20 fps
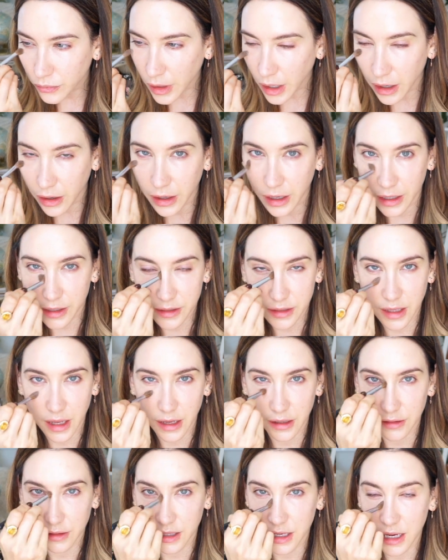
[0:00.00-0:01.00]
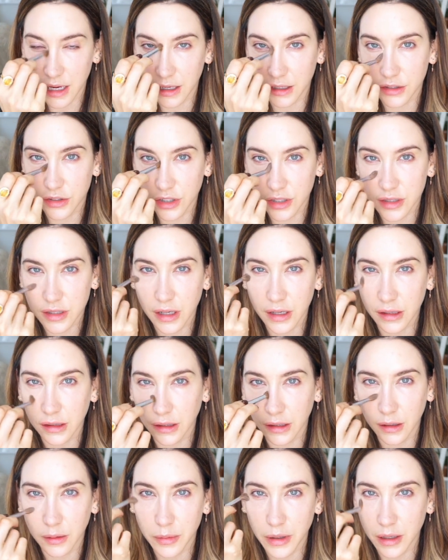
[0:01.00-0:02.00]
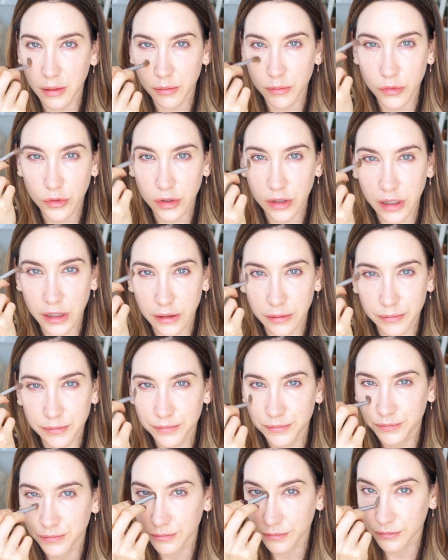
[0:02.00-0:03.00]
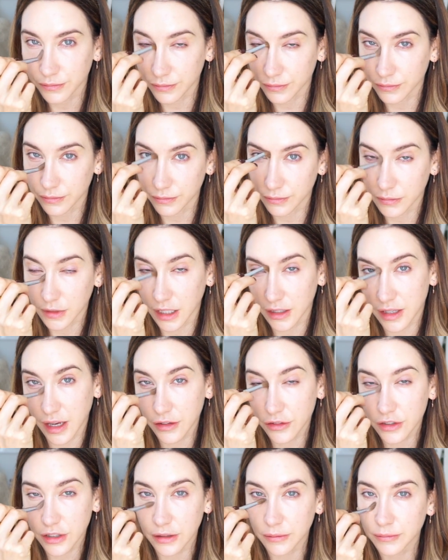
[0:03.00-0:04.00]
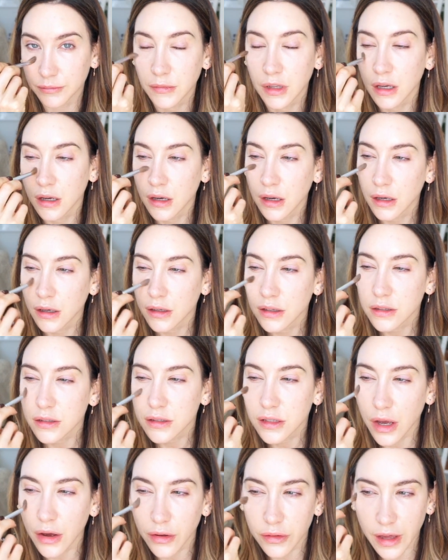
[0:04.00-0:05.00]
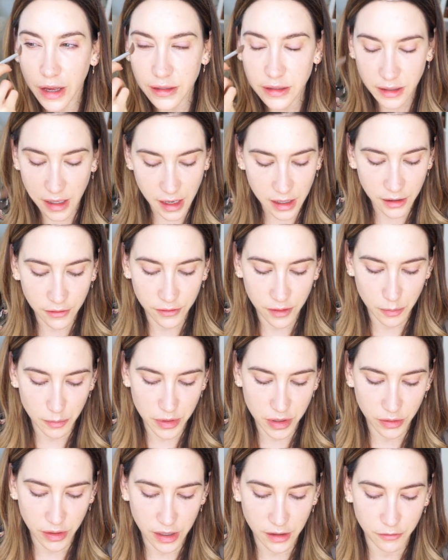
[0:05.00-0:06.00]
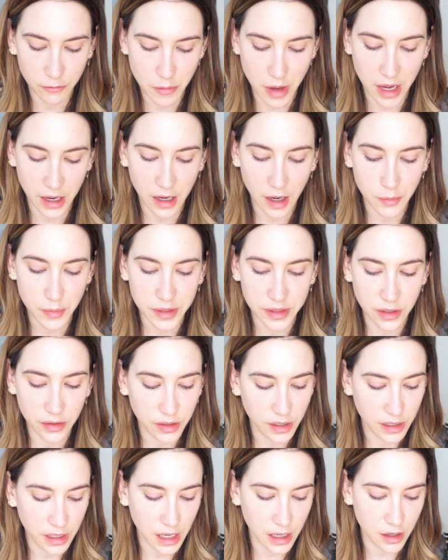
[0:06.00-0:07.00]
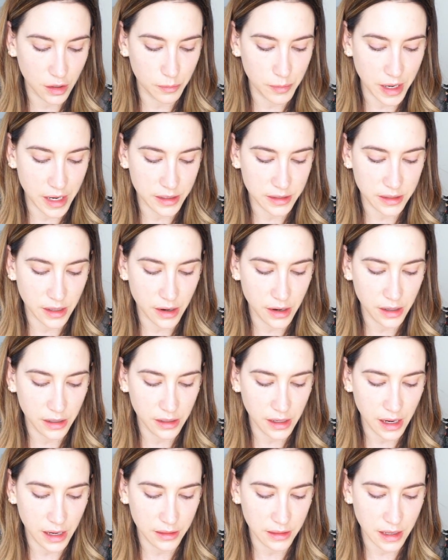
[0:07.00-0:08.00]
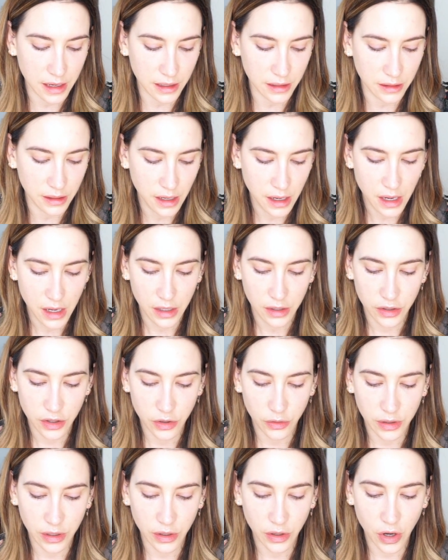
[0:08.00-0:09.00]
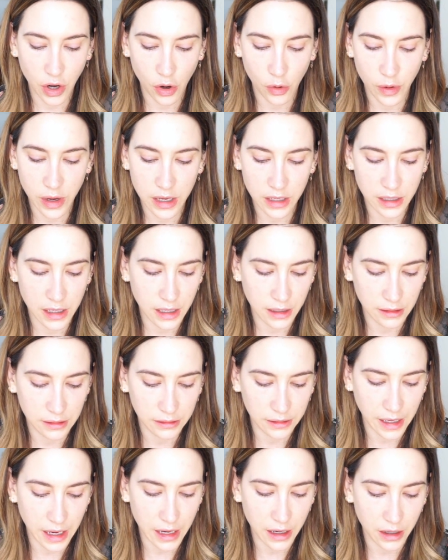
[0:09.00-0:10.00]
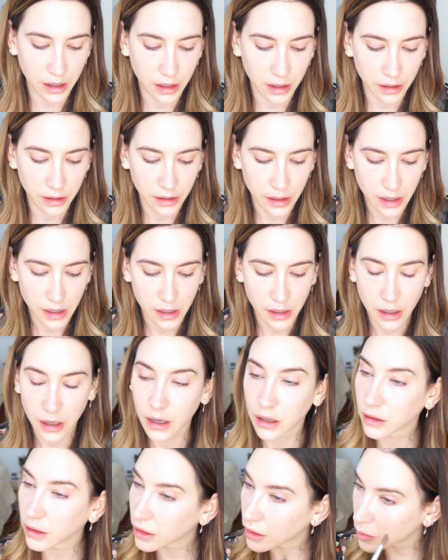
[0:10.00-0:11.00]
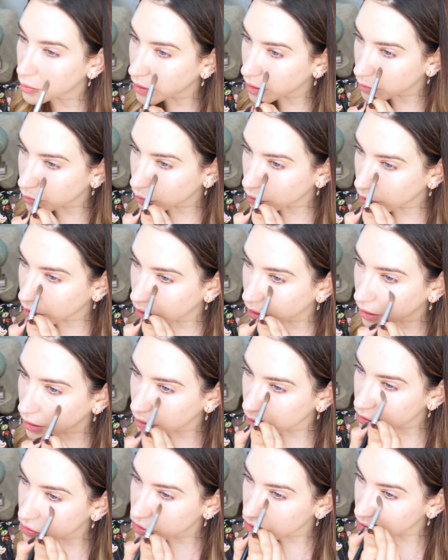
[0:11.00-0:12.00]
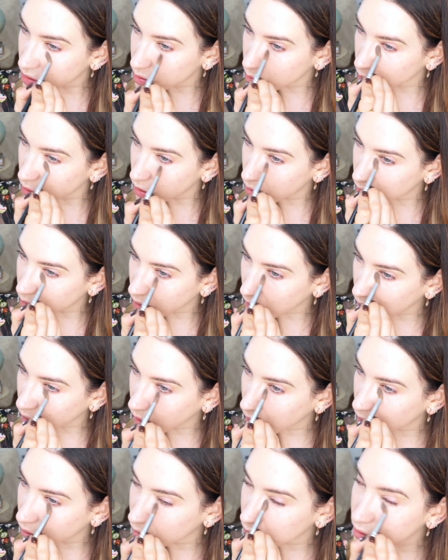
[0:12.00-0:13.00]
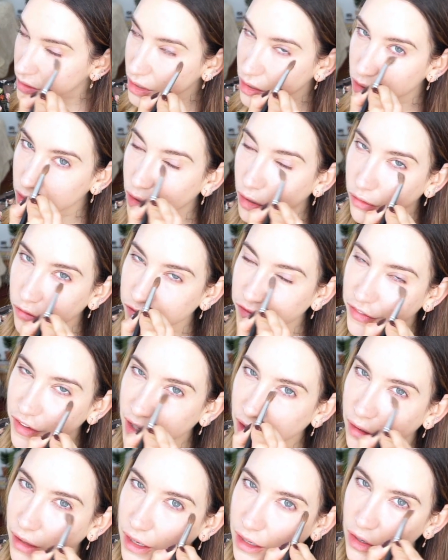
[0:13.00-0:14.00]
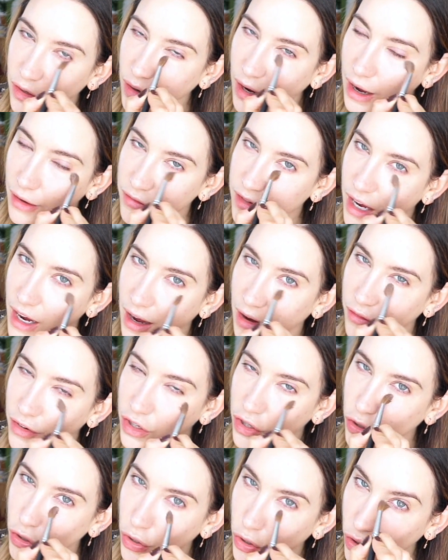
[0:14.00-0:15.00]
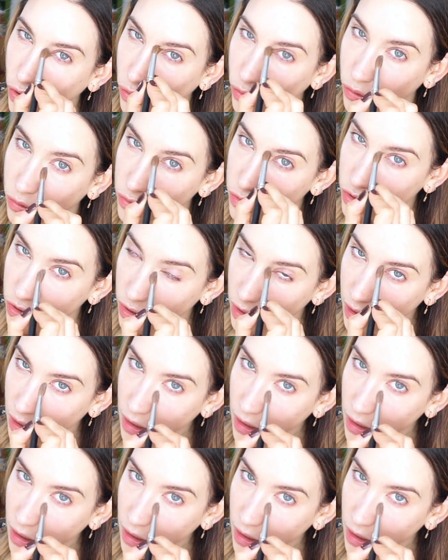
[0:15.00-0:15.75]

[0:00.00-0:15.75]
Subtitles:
areas that need just a little bit more attention. So that's kind of the beauty of makeup, is you can get your base on and then you can go in and layer a little bit more just where you need it, so you don't feel like you have to have a huge